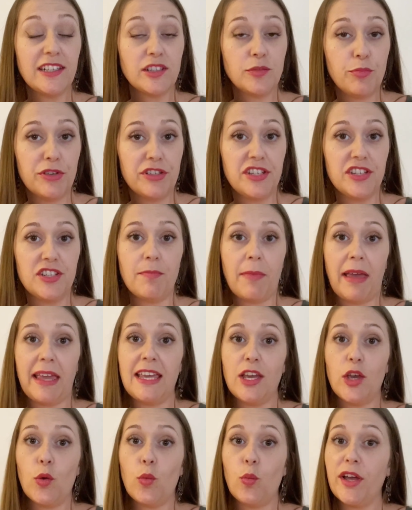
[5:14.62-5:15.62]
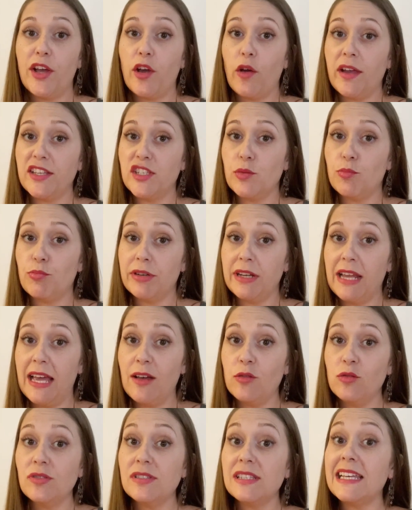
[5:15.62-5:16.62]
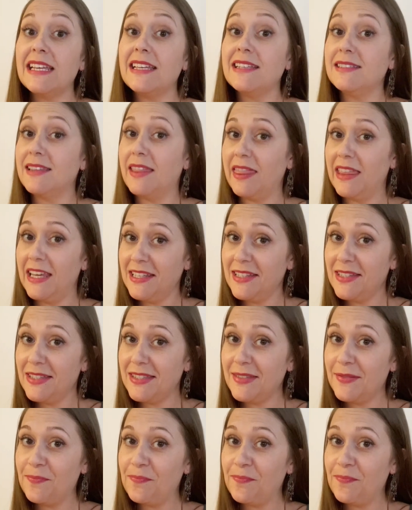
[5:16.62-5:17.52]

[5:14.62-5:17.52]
British make we're going to pronounce is this.